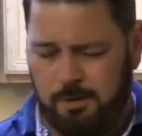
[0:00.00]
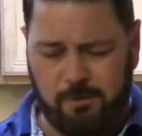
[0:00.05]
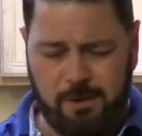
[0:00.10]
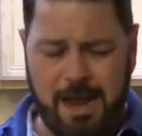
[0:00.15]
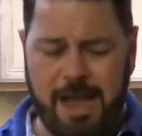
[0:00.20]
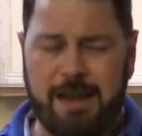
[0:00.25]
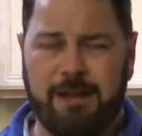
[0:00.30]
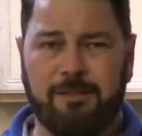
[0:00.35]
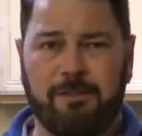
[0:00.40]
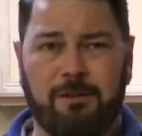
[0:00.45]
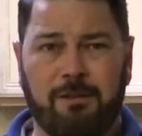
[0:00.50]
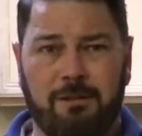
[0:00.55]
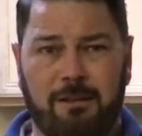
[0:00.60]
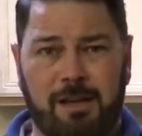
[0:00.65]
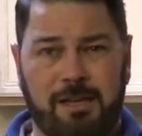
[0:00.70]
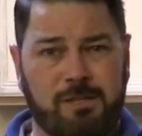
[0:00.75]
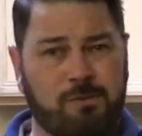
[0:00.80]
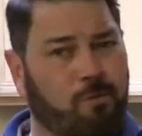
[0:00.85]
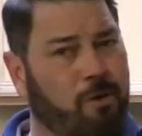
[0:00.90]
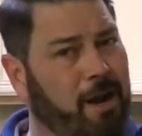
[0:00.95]
And we're adding a little
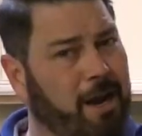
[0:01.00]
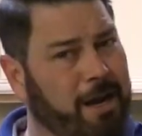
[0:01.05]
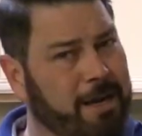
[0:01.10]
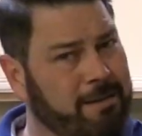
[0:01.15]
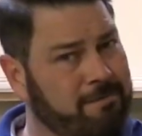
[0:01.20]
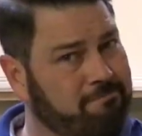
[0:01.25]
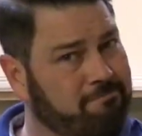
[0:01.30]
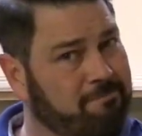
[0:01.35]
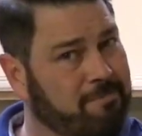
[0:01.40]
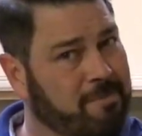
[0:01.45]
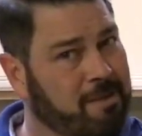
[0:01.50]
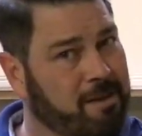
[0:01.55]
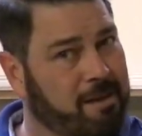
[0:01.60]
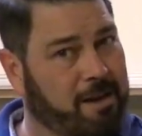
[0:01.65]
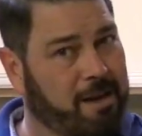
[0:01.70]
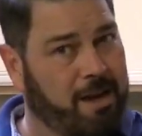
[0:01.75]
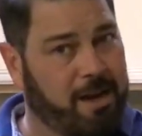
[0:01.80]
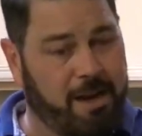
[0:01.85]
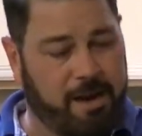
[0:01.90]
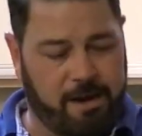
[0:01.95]
less, why?
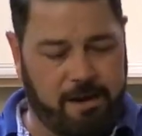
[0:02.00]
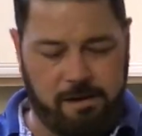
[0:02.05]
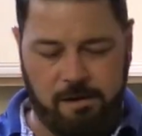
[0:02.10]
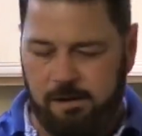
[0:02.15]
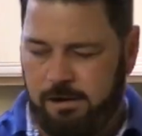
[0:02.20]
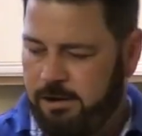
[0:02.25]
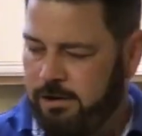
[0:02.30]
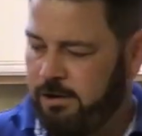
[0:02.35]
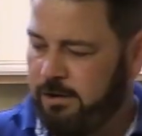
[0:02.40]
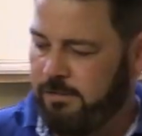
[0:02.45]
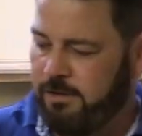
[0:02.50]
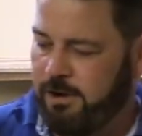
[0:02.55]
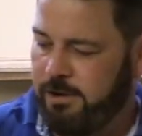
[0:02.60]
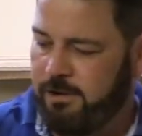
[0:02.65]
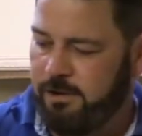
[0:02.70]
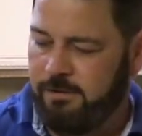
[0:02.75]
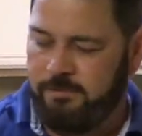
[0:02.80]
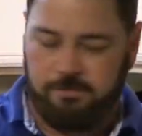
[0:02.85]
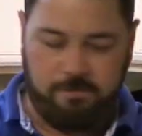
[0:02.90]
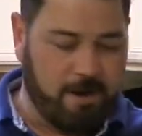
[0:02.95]
In honor of our
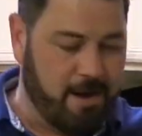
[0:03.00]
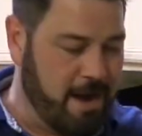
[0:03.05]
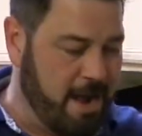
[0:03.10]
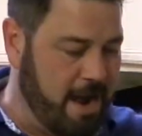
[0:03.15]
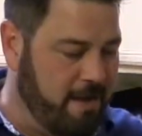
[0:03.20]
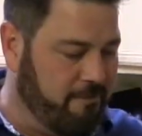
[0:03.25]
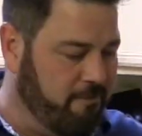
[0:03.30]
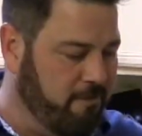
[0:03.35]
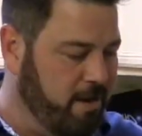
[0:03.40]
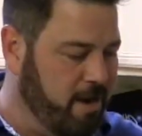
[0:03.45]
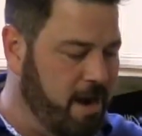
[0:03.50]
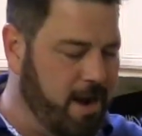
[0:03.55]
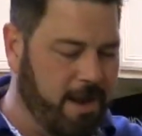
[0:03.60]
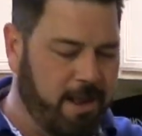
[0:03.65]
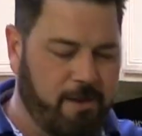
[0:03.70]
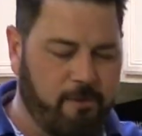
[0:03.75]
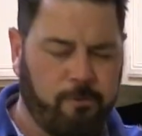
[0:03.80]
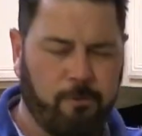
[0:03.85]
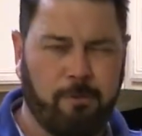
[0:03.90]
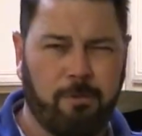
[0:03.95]
good friend
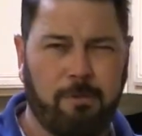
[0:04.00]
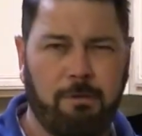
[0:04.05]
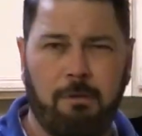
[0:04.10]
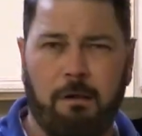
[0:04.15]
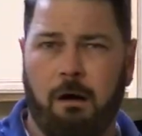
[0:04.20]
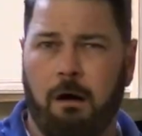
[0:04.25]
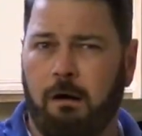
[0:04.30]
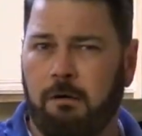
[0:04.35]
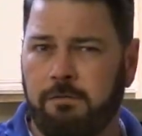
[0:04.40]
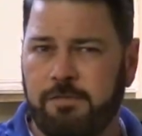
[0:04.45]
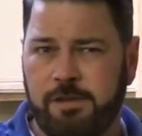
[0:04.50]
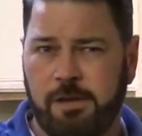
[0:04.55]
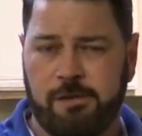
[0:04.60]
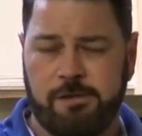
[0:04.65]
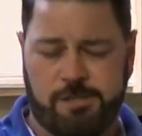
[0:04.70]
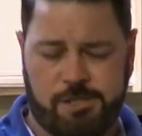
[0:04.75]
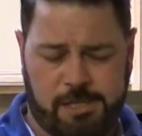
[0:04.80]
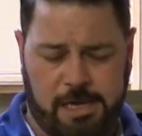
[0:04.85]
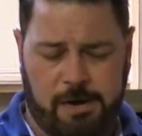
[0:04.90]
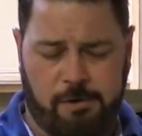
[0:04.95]
Aphrodite, who loves
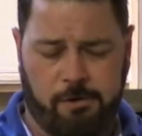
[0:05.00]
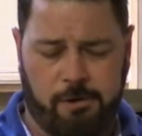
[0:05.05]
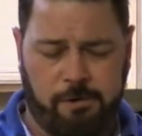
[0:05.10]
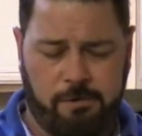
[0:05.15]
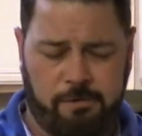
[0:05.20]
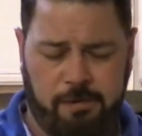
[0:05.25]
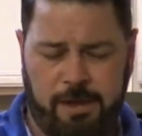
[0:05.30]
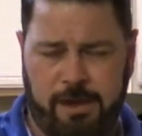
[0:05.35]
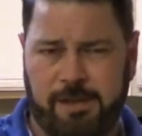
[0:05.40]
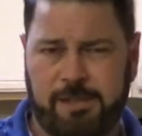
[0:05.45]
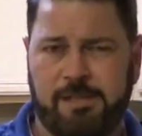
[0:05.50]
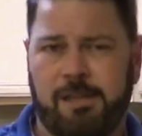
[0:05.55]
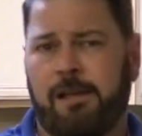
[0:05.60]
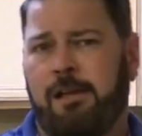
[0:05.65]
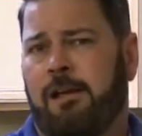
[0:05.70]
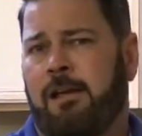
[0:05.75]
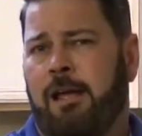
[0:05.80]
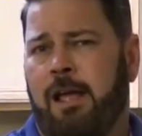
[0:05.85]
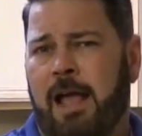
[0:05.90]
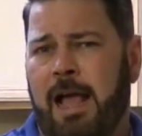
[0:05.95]
sour things,
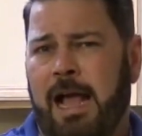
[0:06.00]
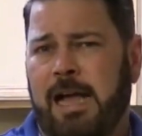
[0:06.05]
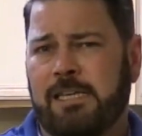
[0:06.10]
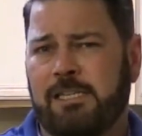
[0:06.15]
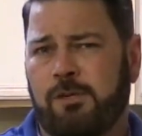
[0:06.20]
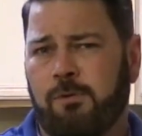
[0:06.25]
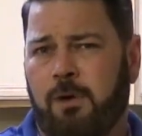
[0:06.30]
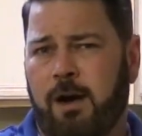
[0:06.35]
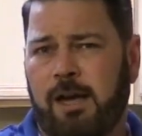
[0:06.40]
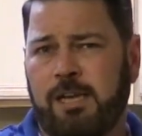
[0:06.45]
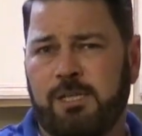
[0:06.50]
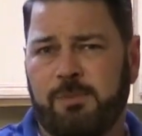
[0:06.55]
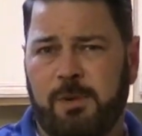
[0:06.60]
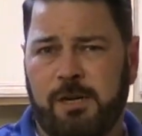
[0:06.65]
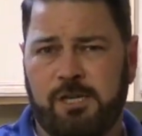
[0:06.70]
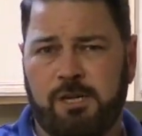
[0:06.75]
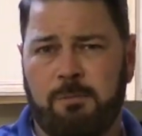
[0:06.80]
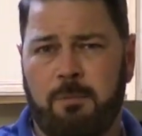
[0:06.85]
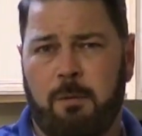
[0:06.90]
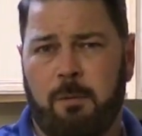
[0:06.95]
as do I,
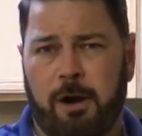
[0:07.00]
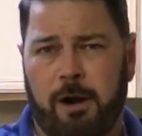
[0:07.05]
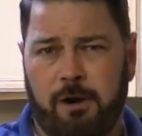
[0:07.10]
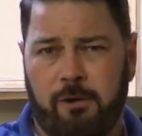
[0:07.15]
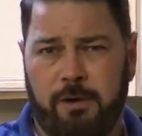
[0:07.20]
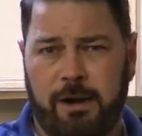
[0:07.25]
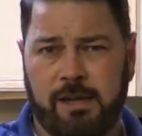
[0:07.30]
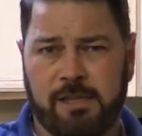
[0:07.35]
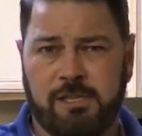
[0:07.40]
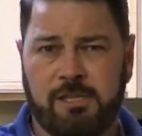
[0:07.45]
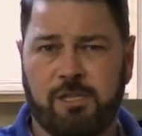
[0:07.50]
especially my margaritas.